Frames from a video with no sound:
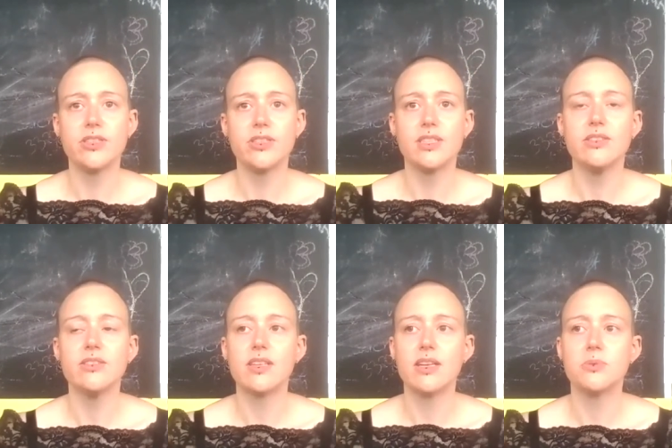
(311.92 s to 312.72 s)

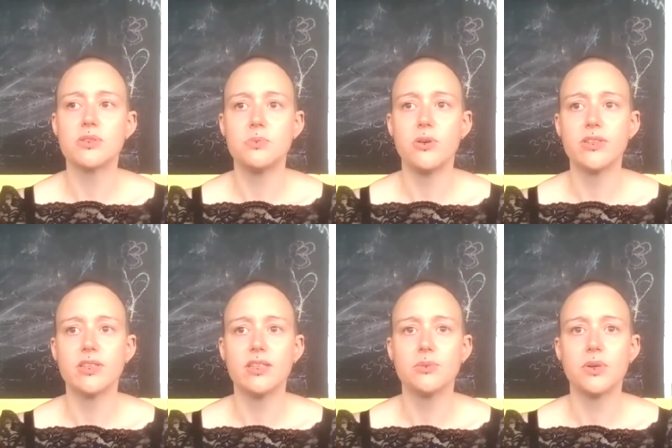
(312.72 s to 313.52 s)
years, I was
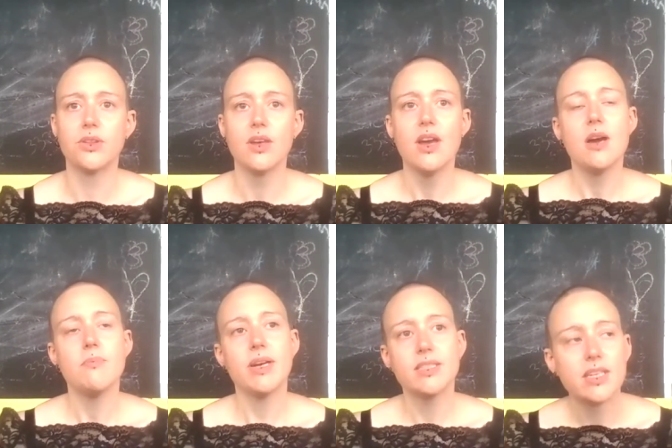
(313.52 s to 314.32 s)
working with
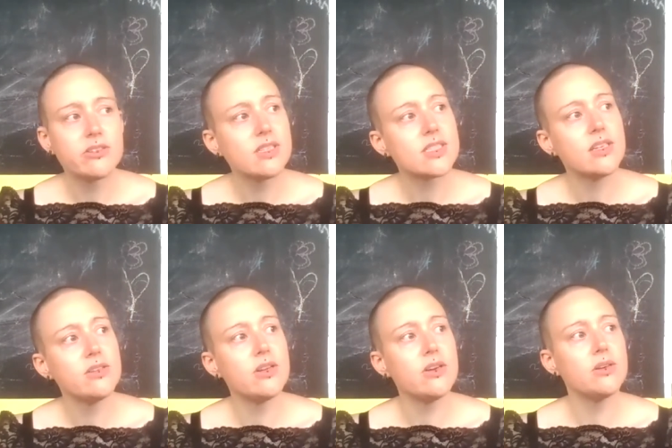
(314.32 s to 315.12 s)
bacterial
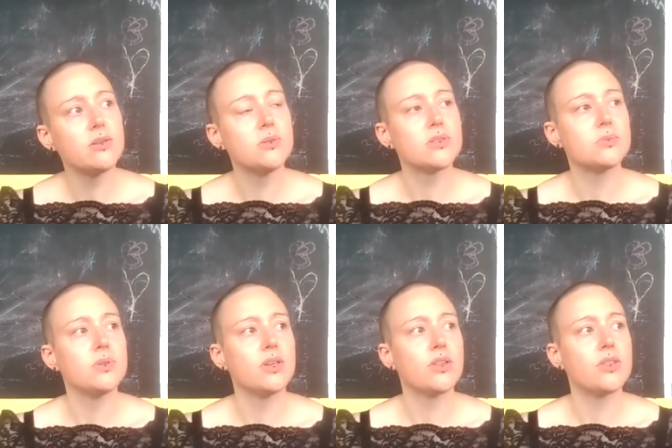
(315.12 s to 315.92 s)
cellulose,
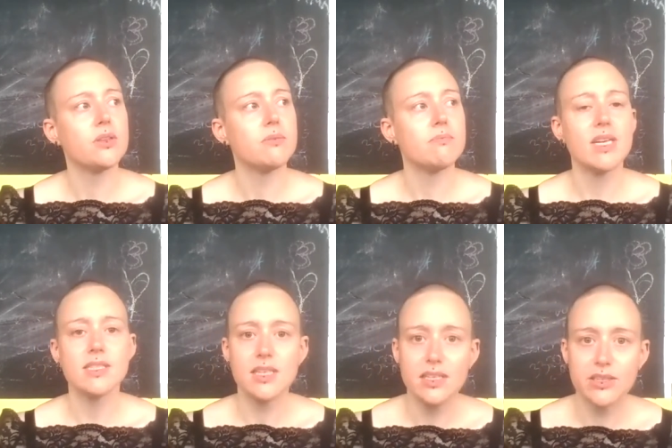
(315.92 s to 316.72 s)
with
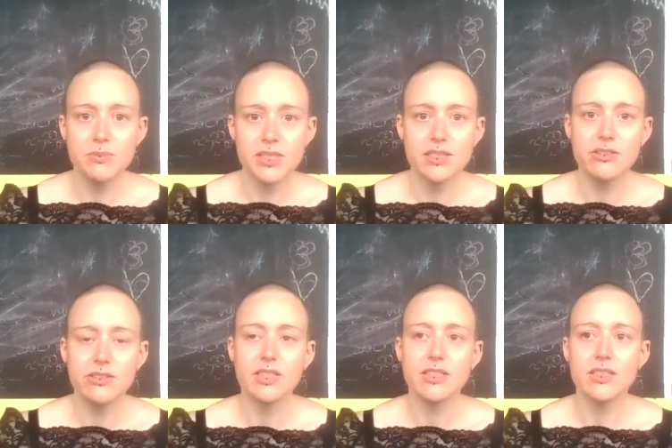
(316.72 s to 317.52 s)
mycelium
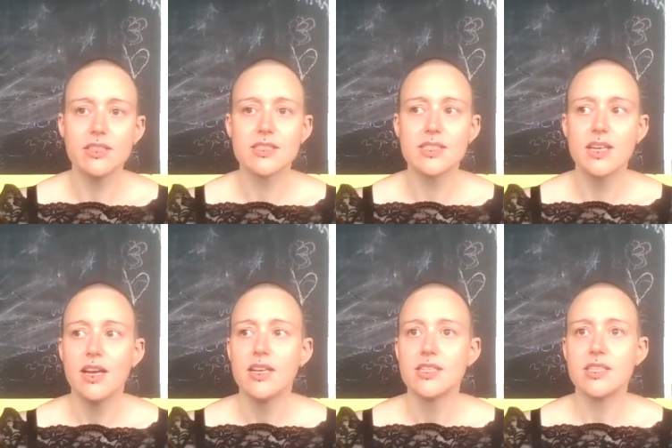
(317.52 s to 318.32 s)
materials.
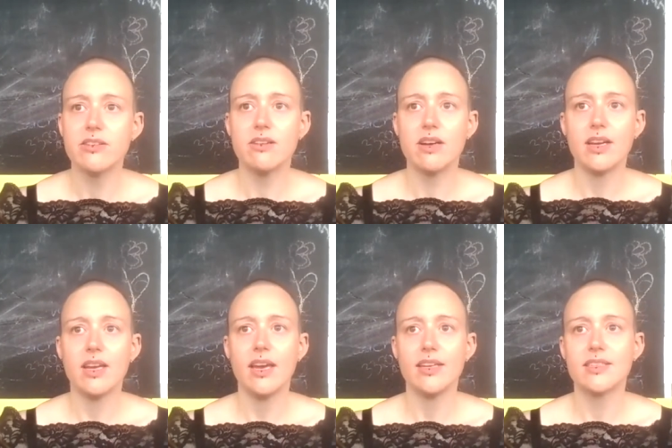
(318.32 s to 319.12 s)
So I
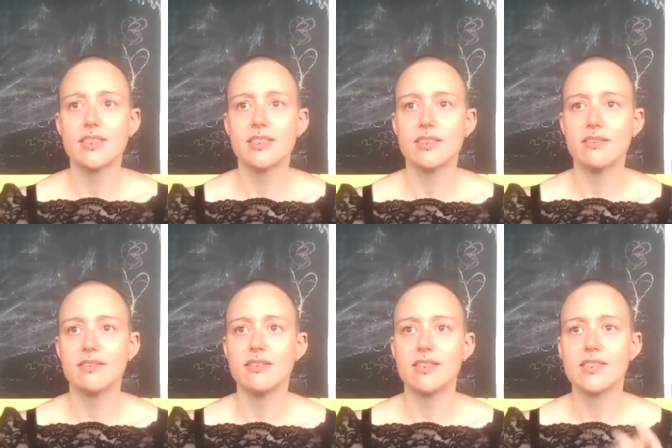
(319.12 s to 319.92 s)
had
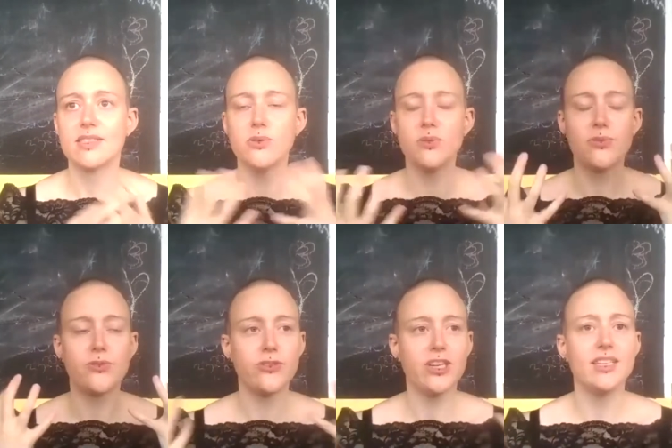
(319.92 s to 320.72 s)
so
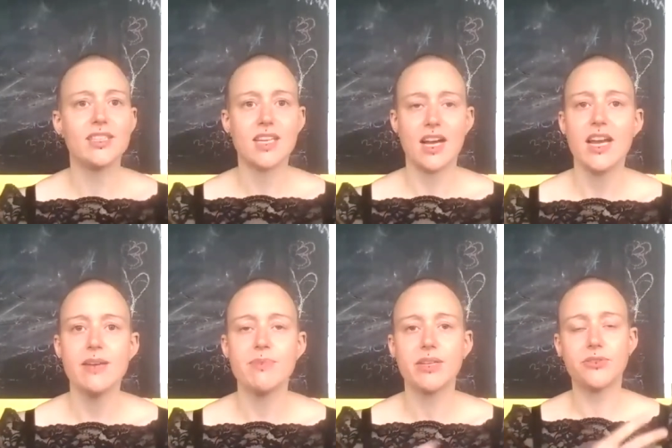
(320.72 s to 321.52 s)
free
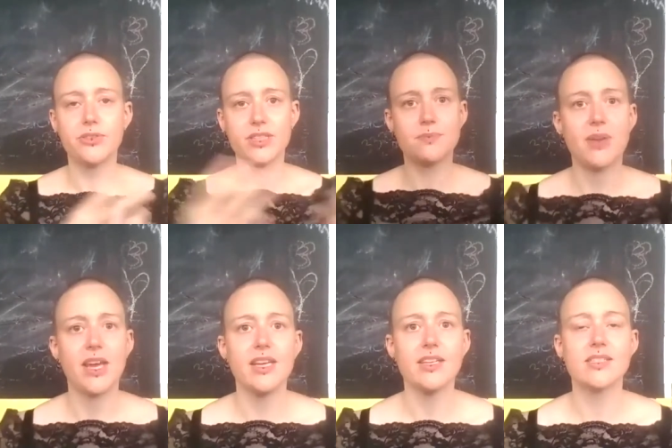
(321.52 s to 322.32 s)
time and a free
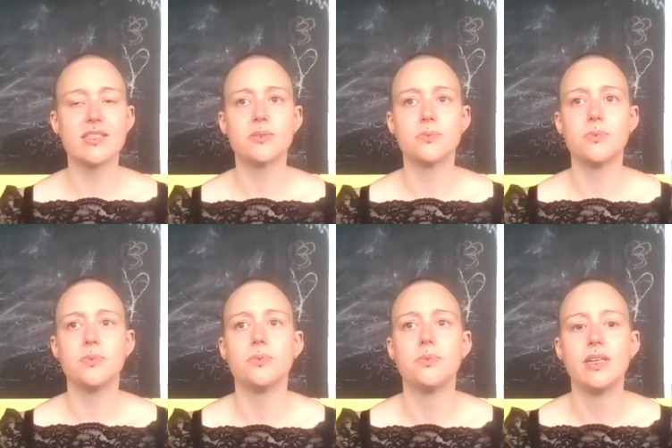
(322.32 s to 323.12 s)
space
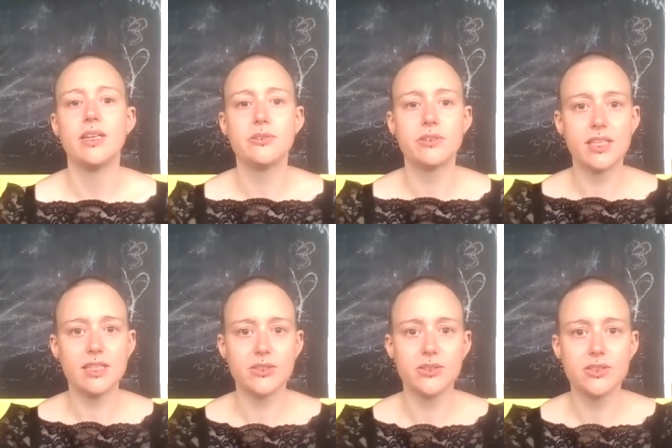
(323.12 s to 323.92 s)
where I really
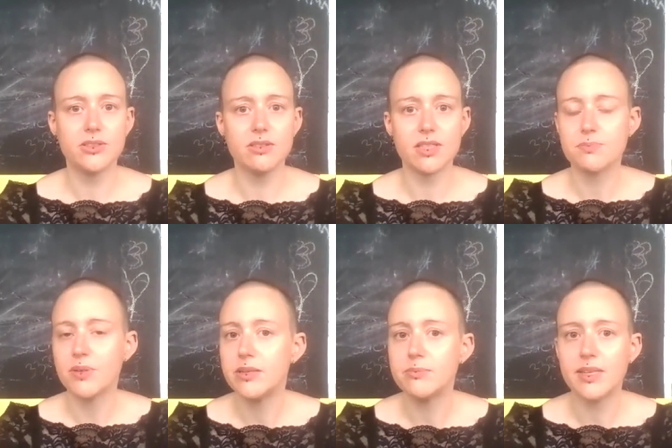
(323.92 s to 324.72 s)
could do
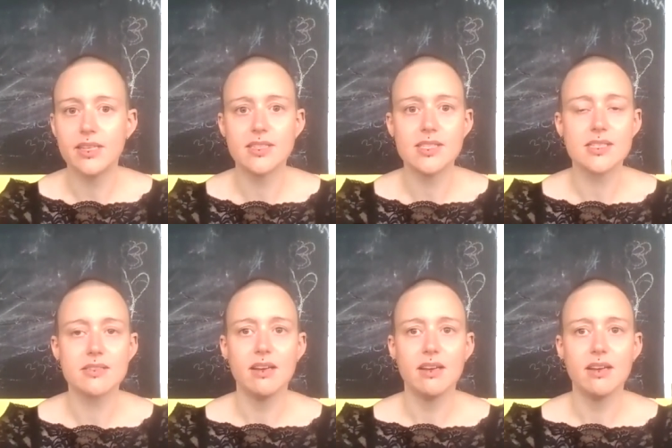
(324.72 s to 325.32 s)
experiments,